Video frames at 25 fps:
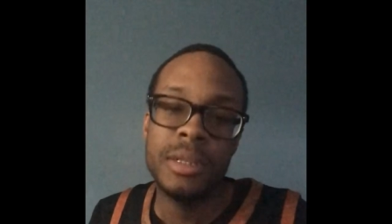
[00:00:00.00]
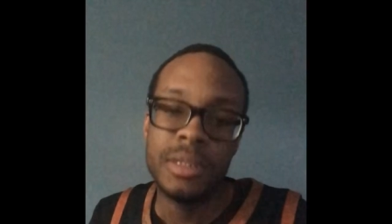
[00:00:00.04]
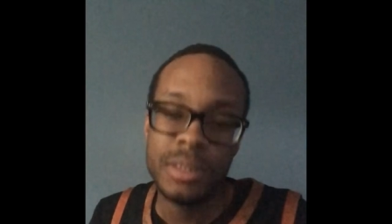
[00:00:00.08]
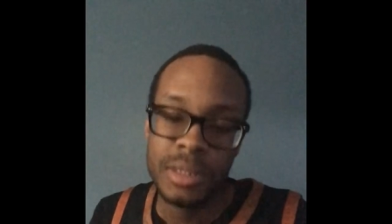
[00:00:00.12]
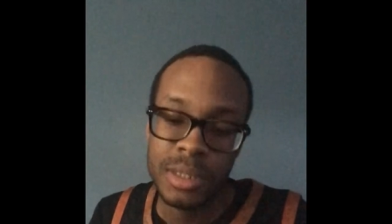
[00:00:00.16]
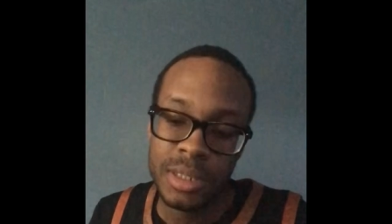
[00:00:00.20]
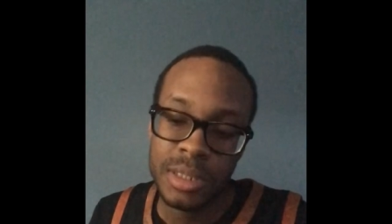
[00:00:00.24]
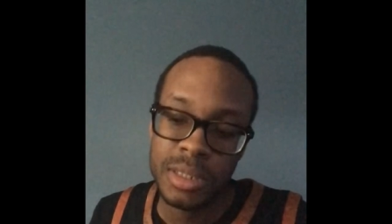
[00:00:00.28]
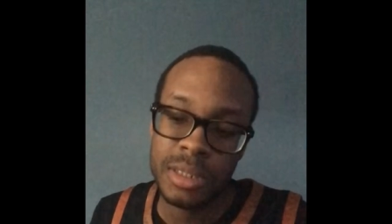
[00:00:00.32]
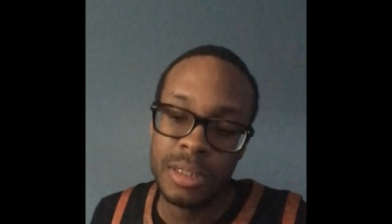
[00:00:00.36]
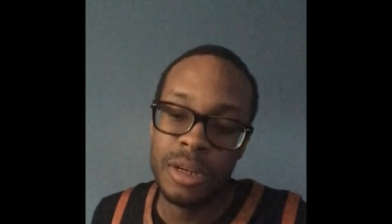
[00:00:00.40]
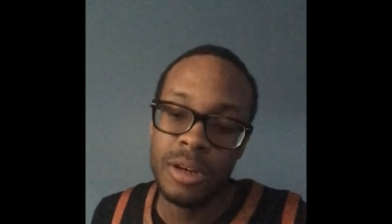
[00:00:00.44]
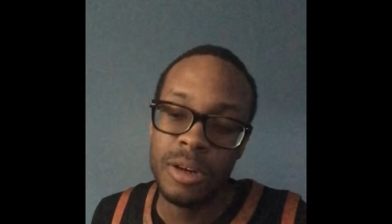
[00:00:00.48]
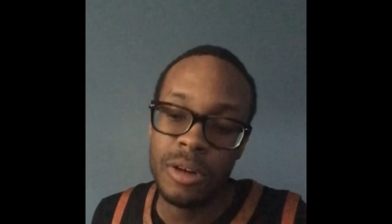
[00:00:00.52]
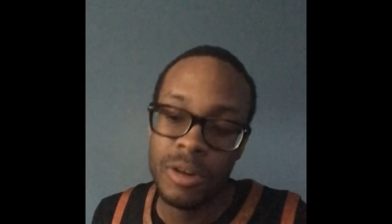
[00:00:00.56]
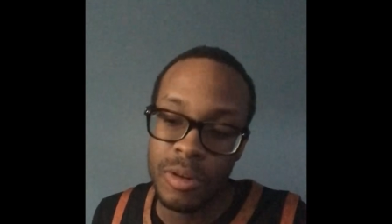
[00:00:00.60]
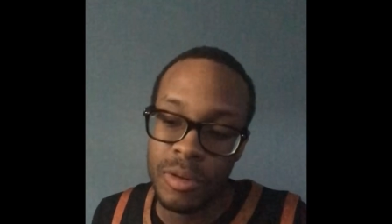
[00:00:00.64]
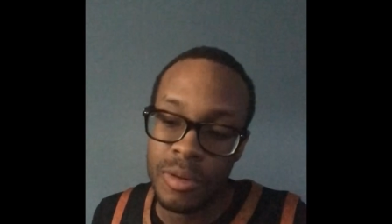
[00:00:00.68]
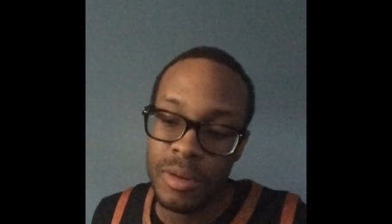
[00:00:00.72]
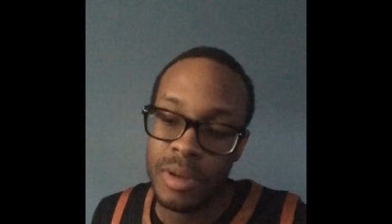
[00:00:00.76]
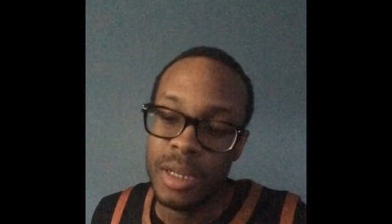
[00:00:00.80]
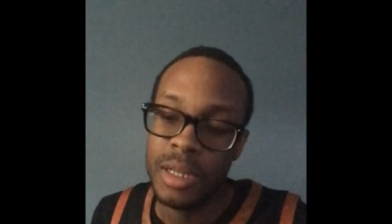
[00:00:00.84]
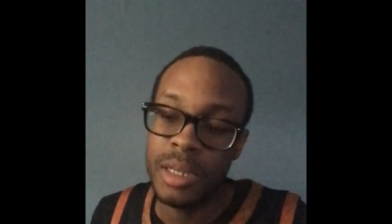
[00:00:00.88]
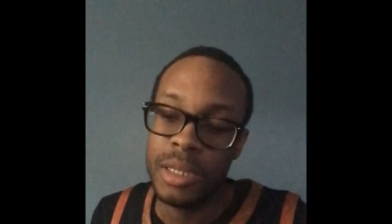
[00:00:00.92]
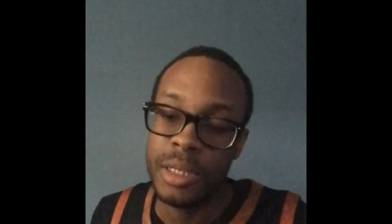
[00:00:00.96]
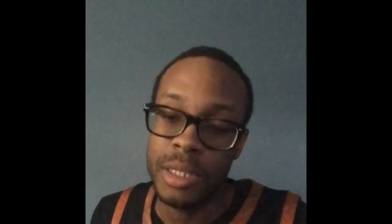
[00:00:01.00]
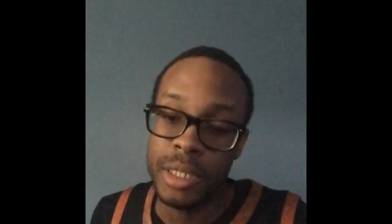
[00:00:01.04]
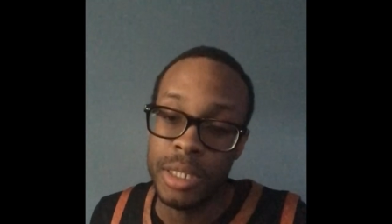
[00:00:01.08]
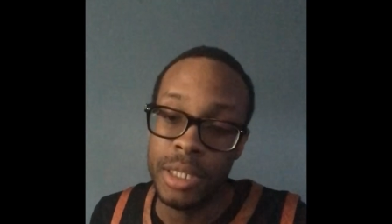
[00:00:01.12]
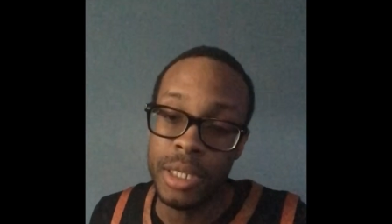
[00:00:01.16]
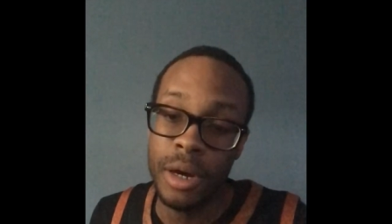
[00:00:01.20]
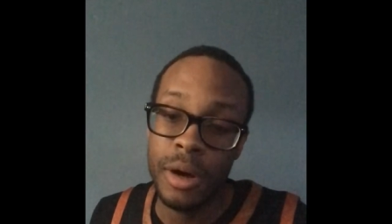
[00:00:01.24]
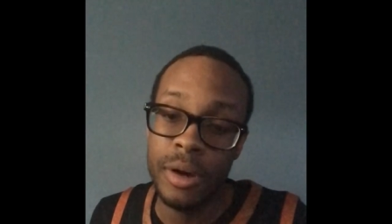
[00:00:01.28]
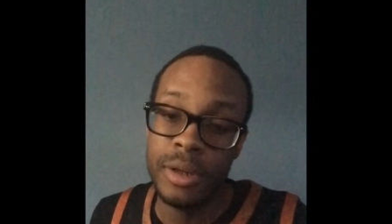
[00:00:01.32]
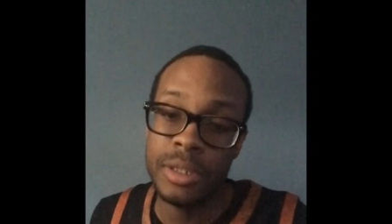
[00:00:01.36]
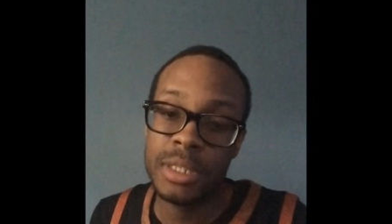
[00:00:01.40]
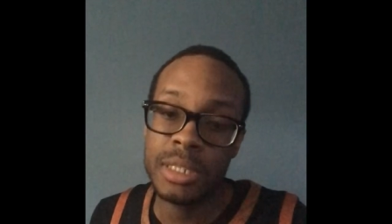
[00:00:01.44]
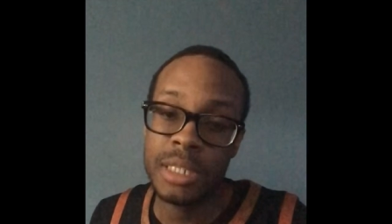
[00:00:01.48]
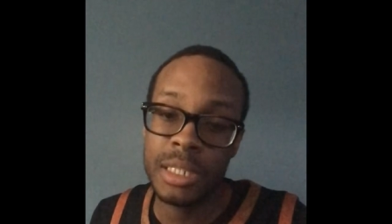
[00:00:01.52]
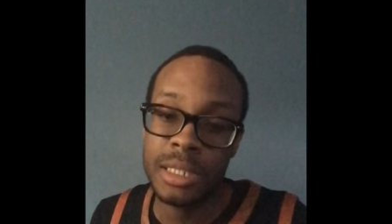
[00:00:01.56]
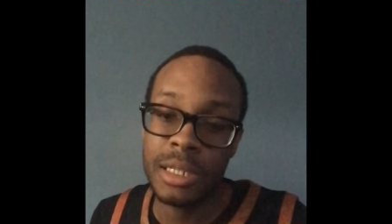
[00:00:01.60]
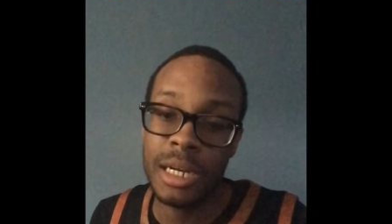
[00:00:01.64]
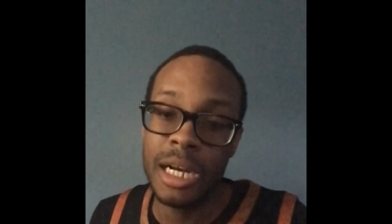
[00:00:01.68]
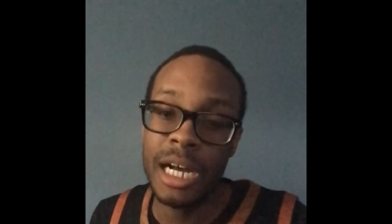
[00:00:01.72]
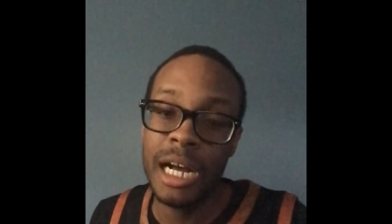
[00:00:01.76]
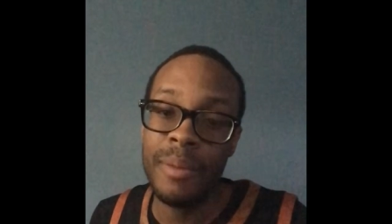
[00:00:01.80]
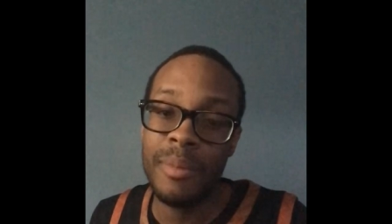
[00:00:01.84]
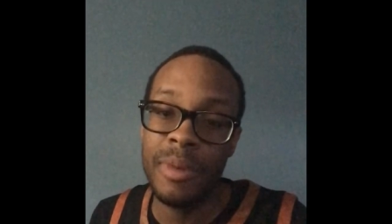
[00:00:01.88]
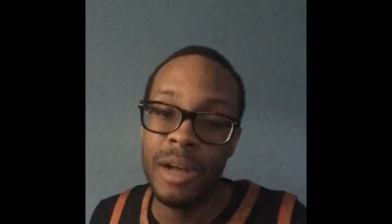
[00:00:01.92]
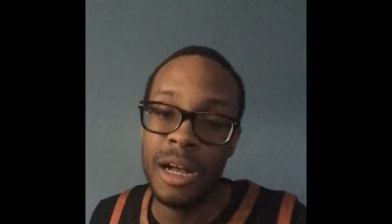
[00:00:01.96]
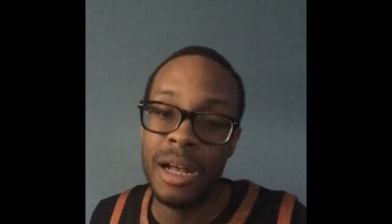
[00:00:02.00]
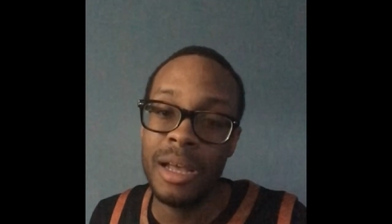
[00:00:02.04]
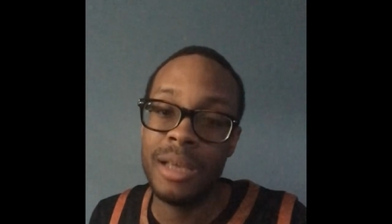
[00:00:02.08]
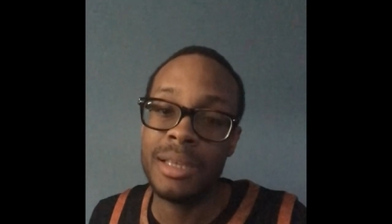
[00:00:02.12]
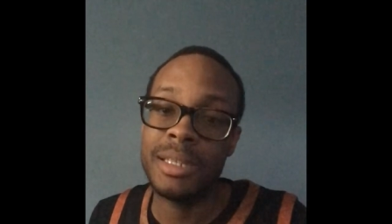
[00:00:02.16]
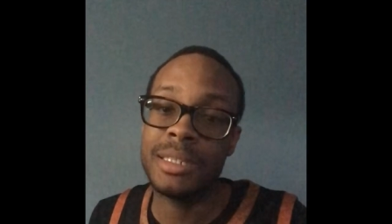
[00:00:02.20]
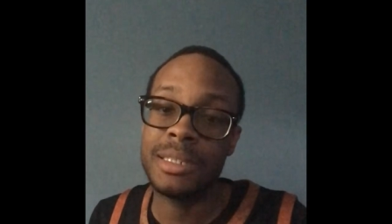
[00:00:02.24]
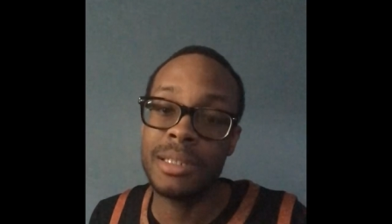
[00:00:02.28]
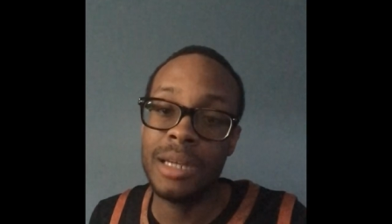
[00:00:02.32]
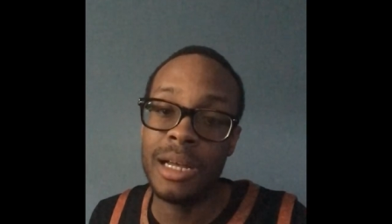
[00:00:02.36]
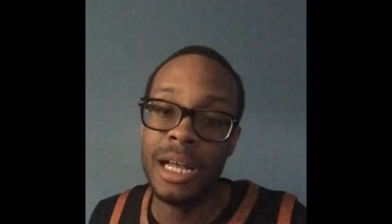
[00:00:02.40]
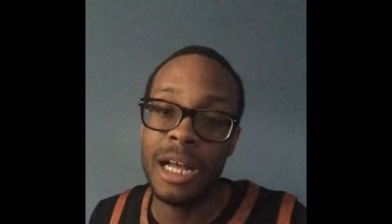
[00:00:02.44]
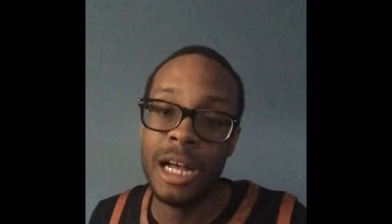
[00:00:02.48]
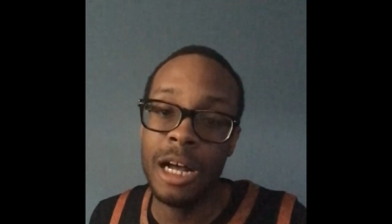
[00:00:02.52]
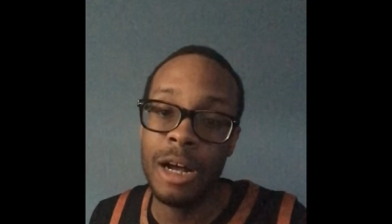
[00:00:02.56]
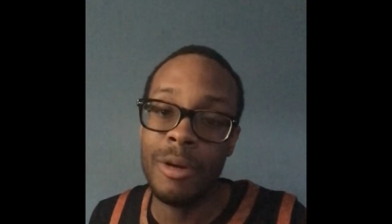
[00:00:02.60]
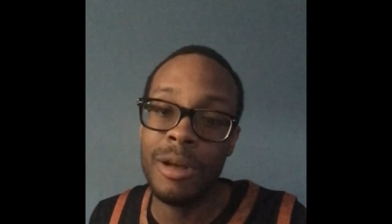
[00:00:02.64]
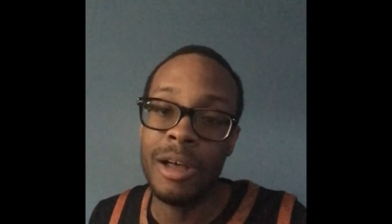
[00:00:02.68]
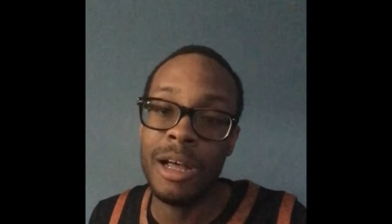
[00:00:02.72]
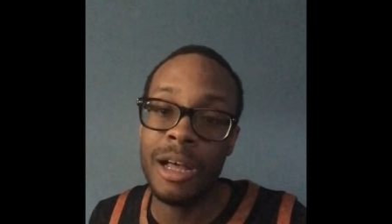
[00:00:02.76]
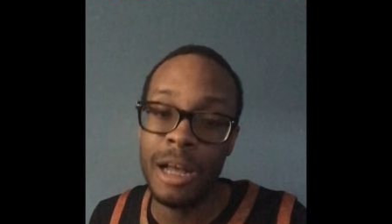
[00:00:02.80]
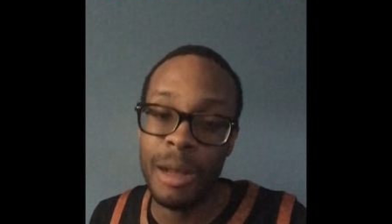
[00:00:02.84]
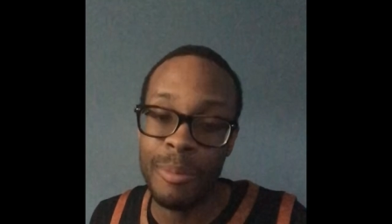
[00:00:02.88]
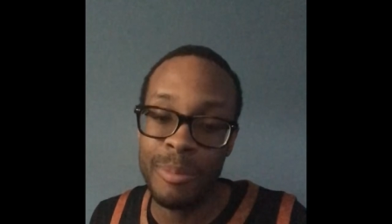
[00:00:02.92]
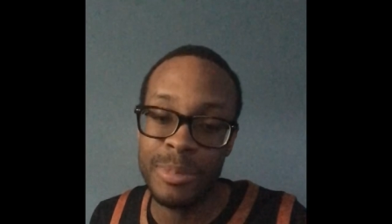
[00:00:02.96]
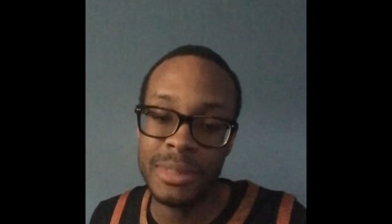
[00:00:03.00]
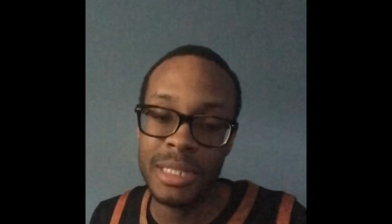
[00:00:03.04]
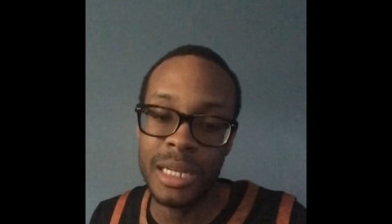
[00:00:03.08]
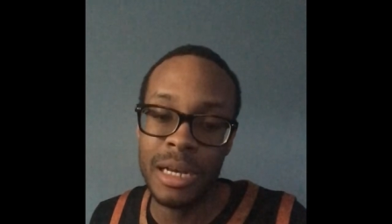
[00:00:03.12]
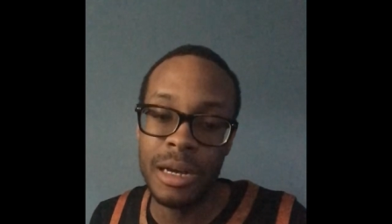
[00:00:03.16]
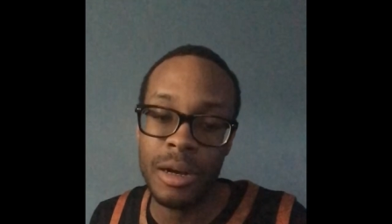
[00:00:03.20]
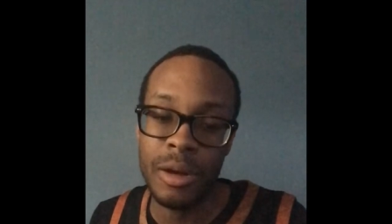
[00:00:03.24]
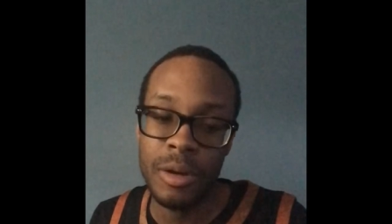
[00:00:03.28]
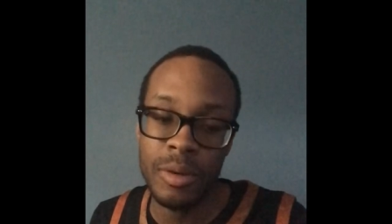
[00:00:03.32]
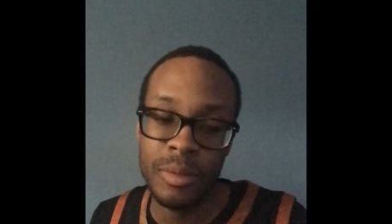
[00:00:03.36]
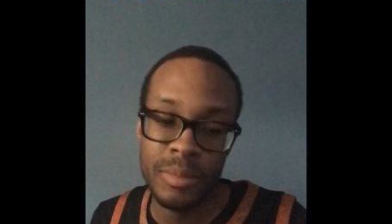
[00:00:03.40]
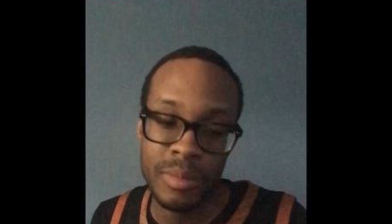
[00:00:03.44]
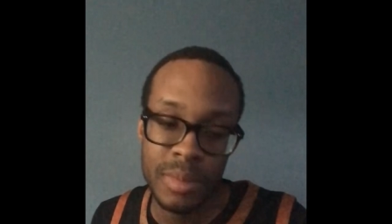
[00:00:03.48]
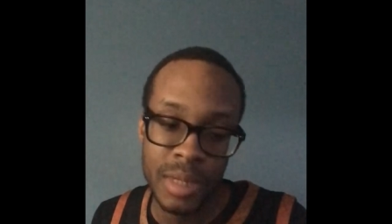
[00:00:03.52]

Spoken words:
So Jonas is gonna help us out,